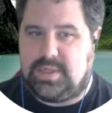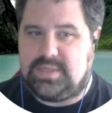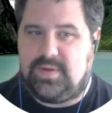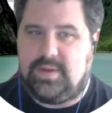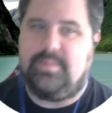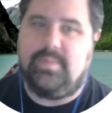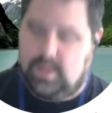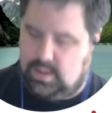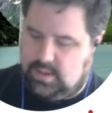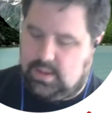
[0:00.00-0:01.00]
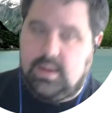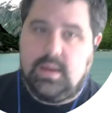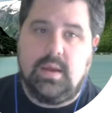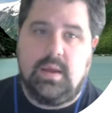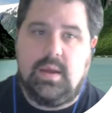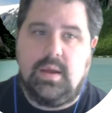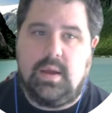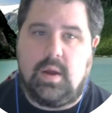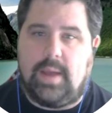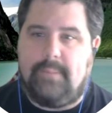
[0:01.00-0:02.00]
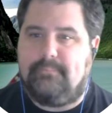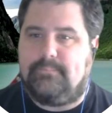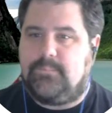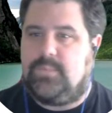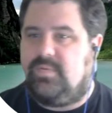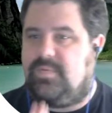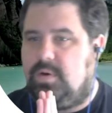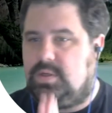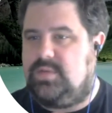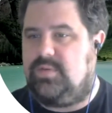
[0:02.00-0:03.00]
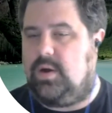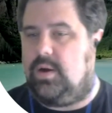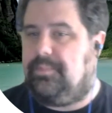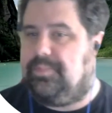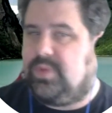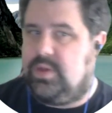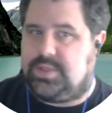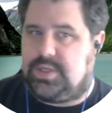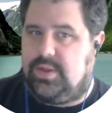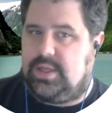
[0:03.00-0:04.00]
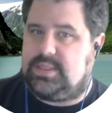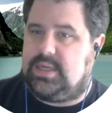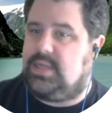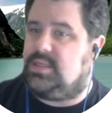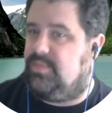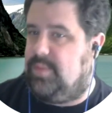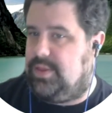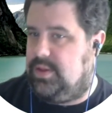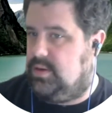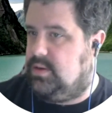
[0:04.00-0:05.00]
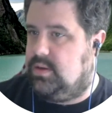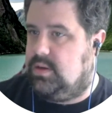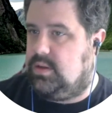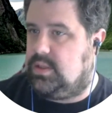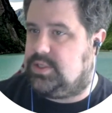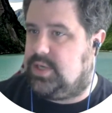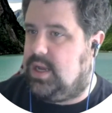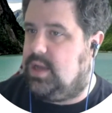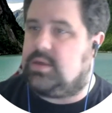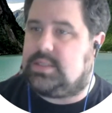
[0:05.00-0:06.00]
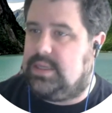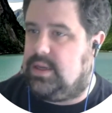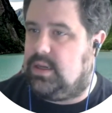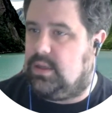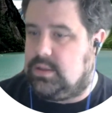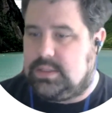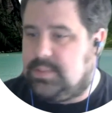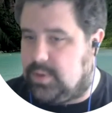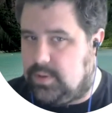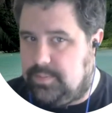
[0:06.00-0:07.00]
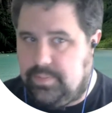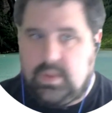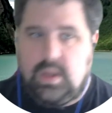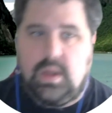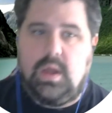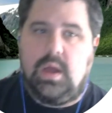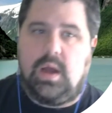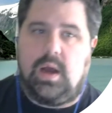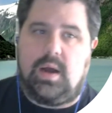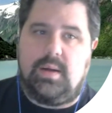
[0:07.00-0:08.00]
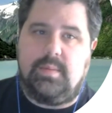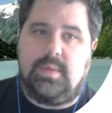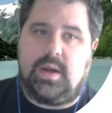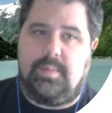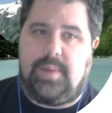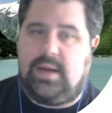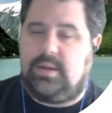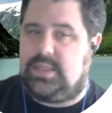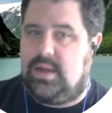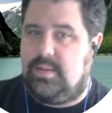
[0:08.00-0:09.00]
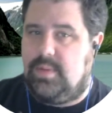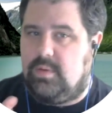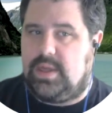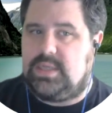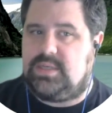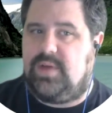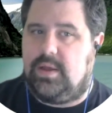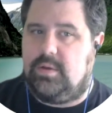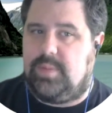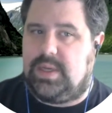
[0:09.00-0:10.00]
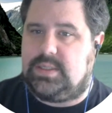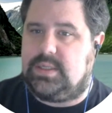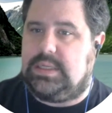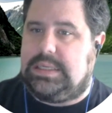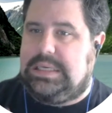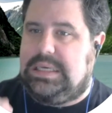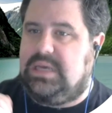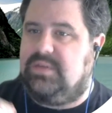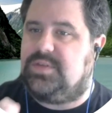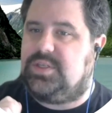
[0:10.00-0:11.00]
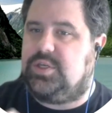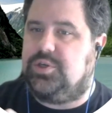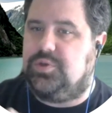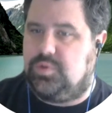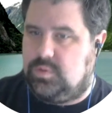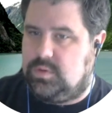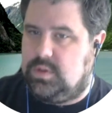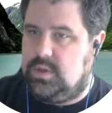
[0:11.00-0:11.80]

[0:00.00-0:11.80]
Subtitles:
fun. Okay, first of all, you saw that size of method. Let's try to understand that a little deeper. Compile time erased value basically gives you